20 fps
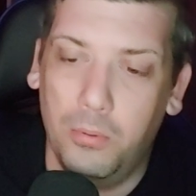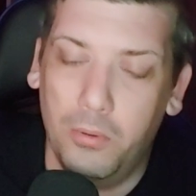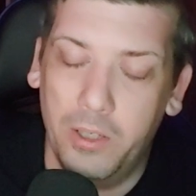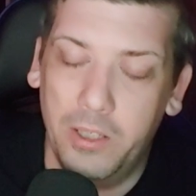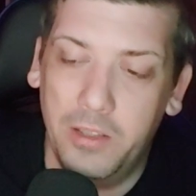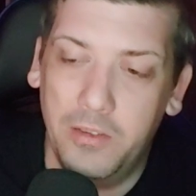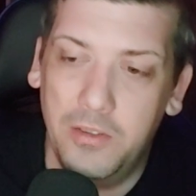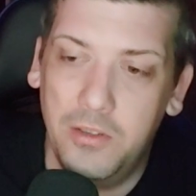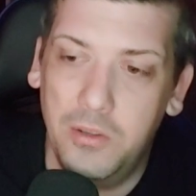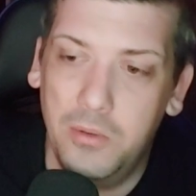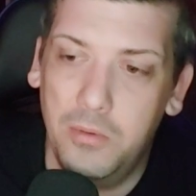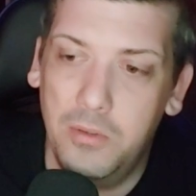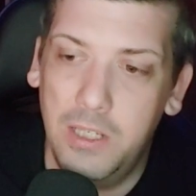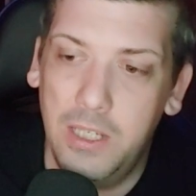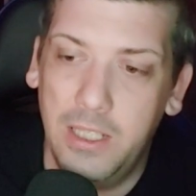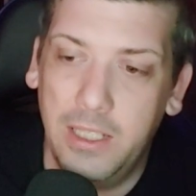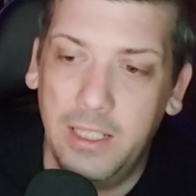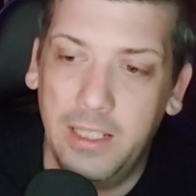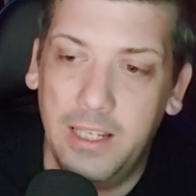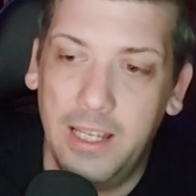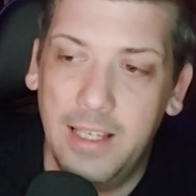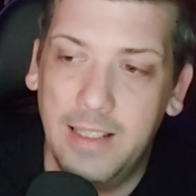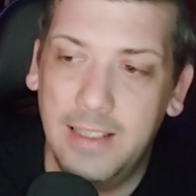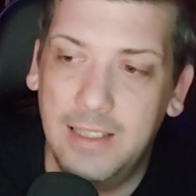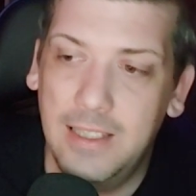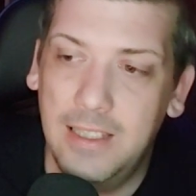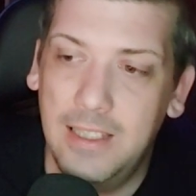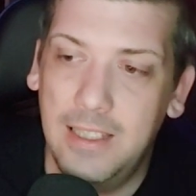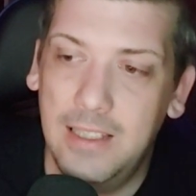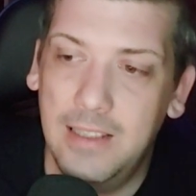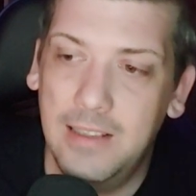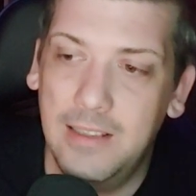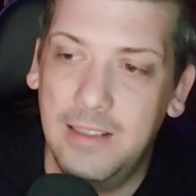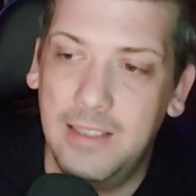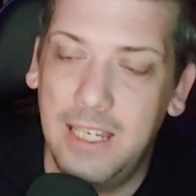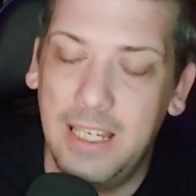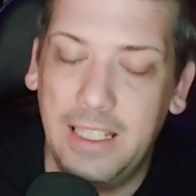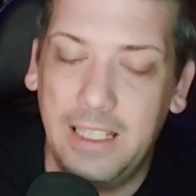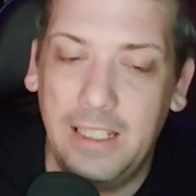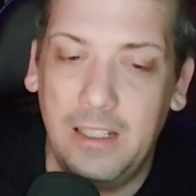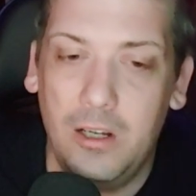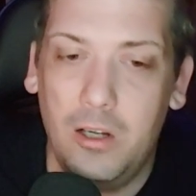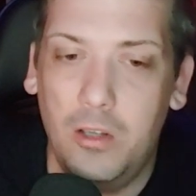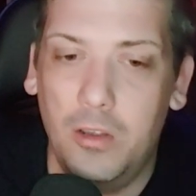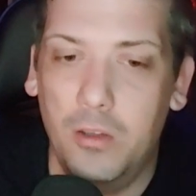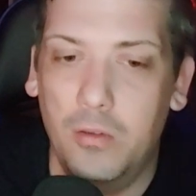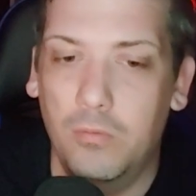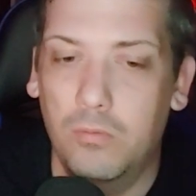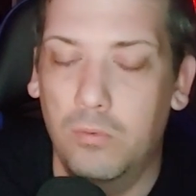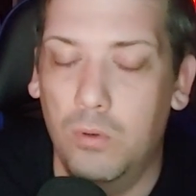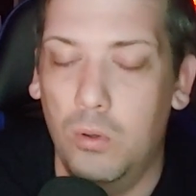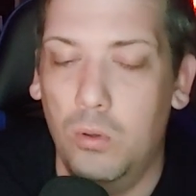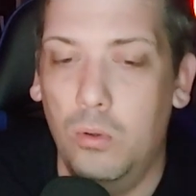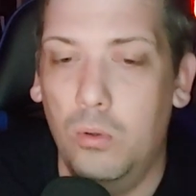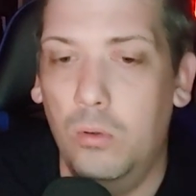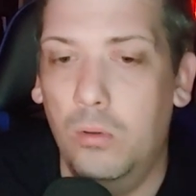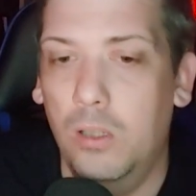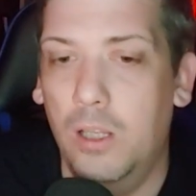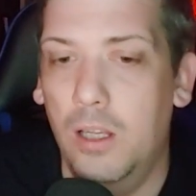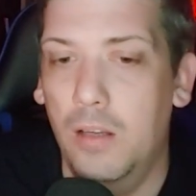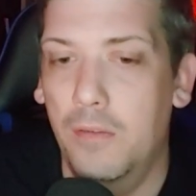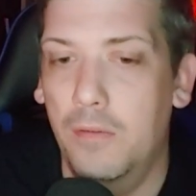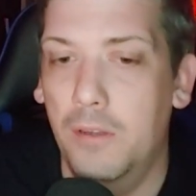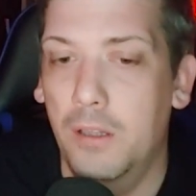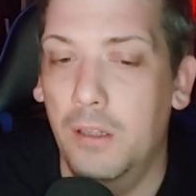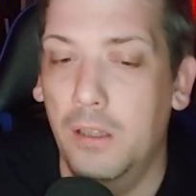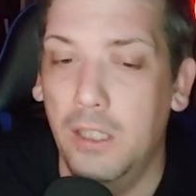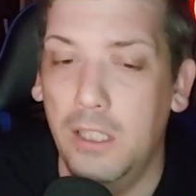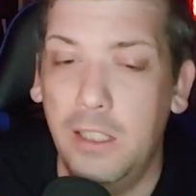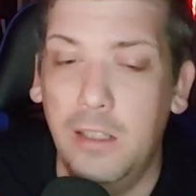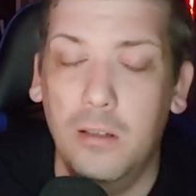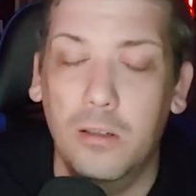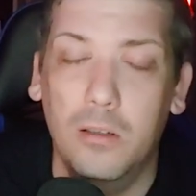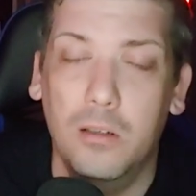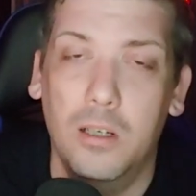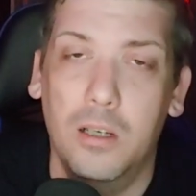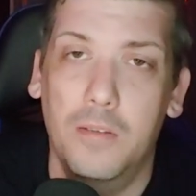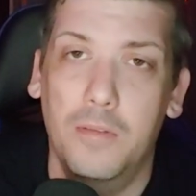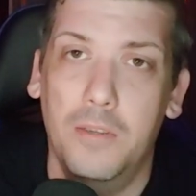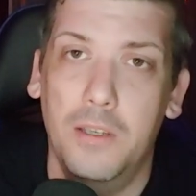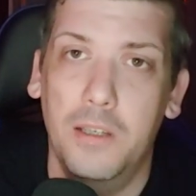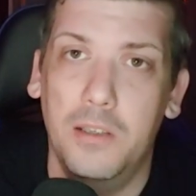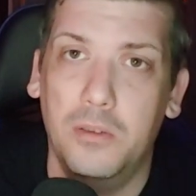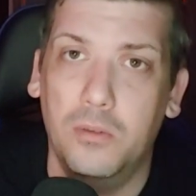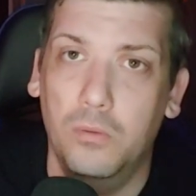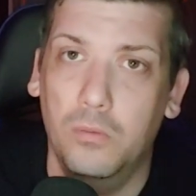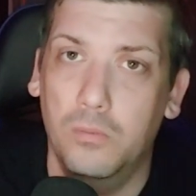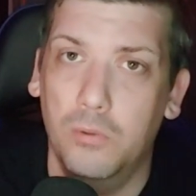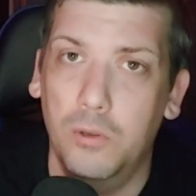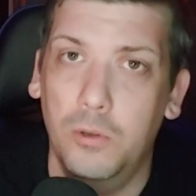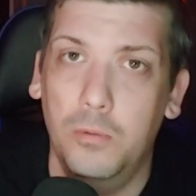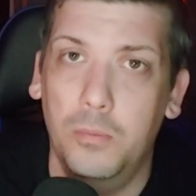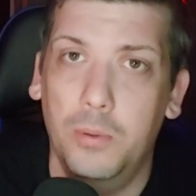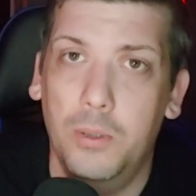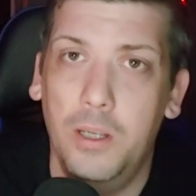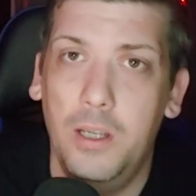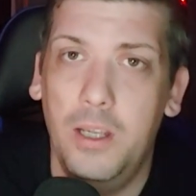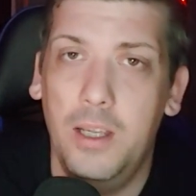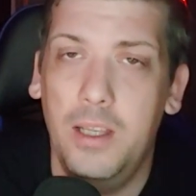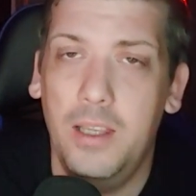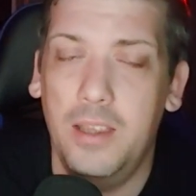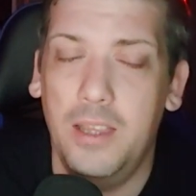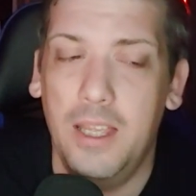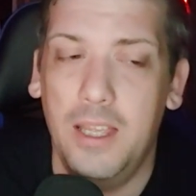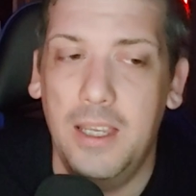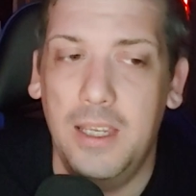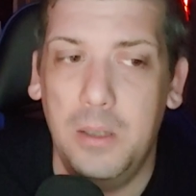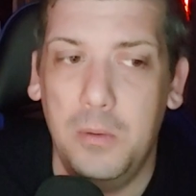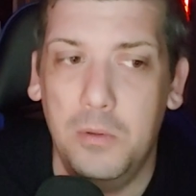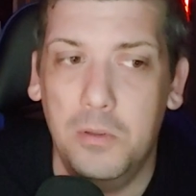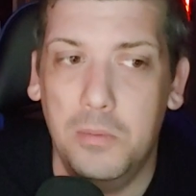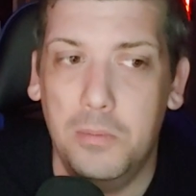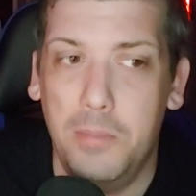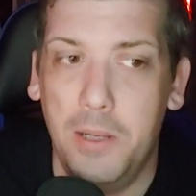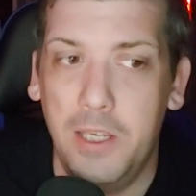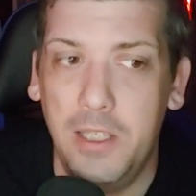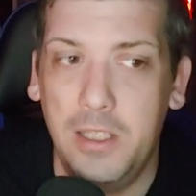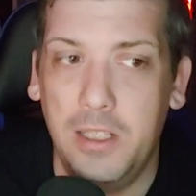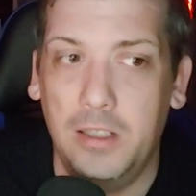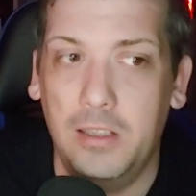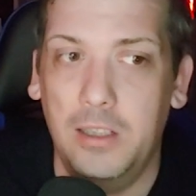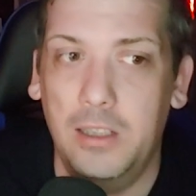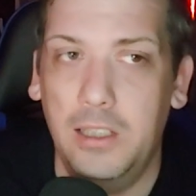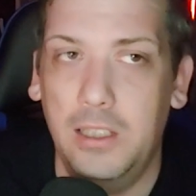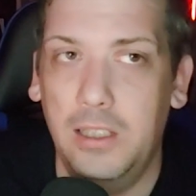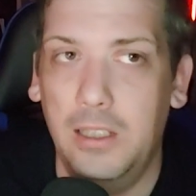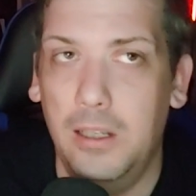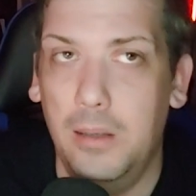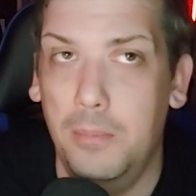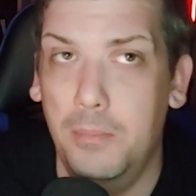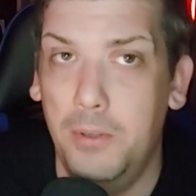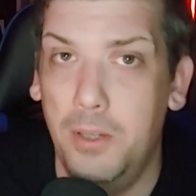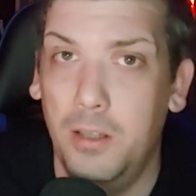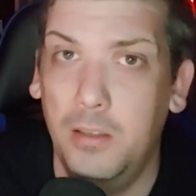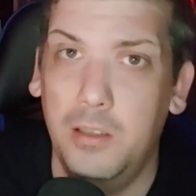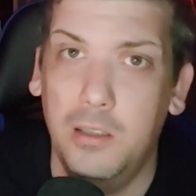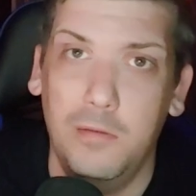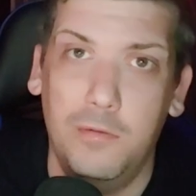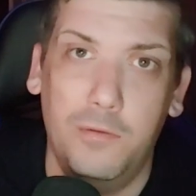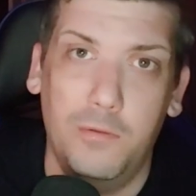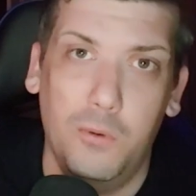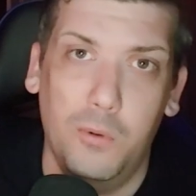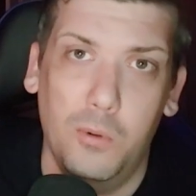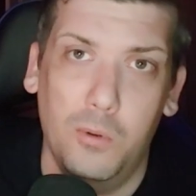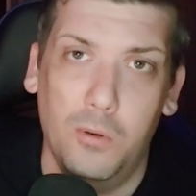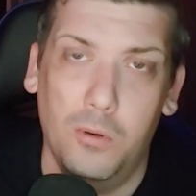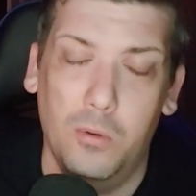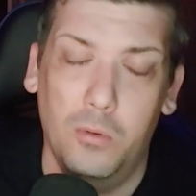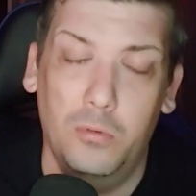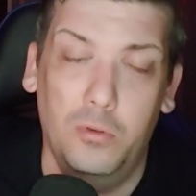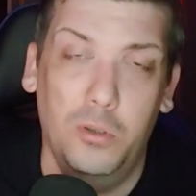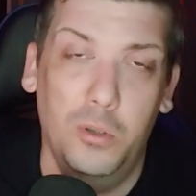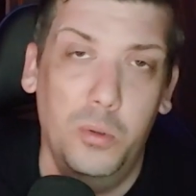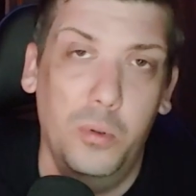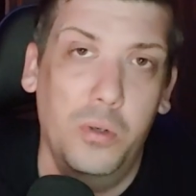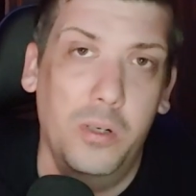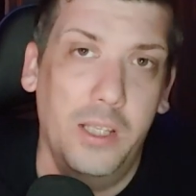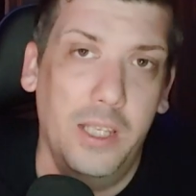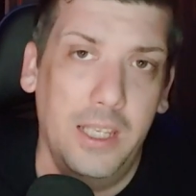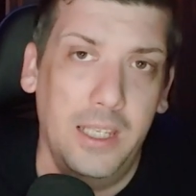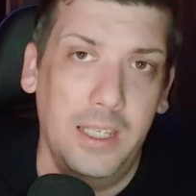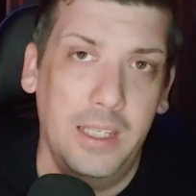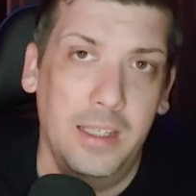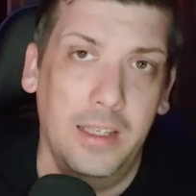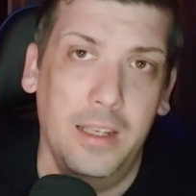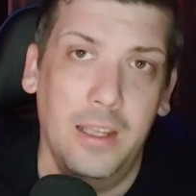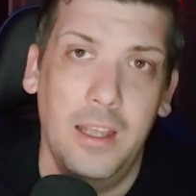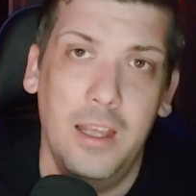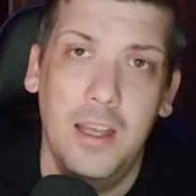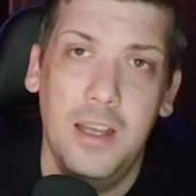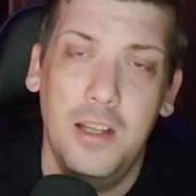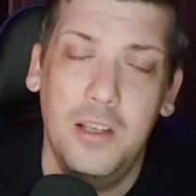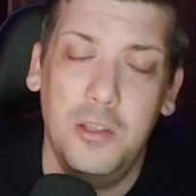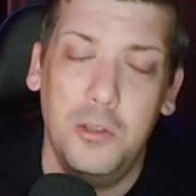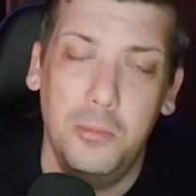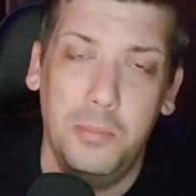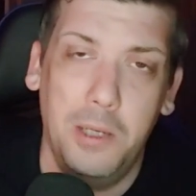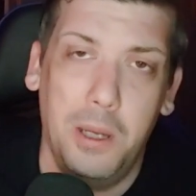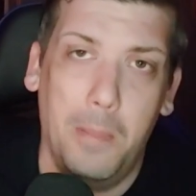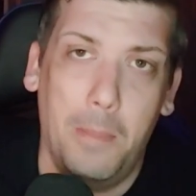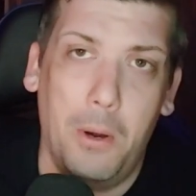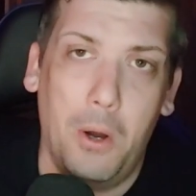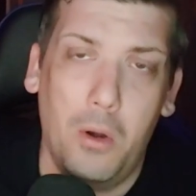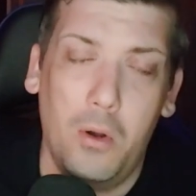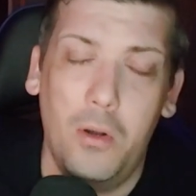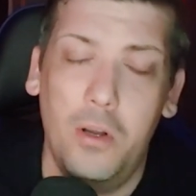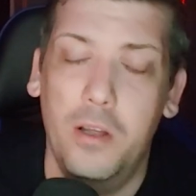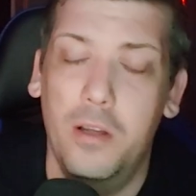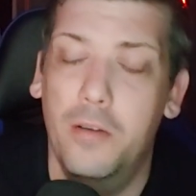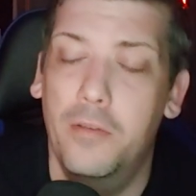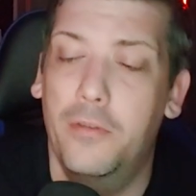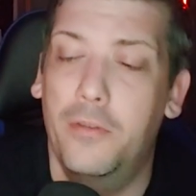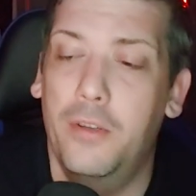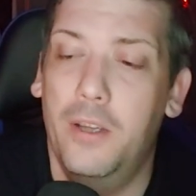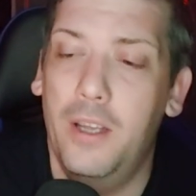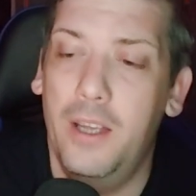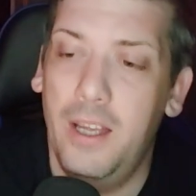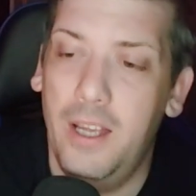bring to Negan as he is taking on the role of the leader of this group that he was basically abducted for or lured in to be a part of.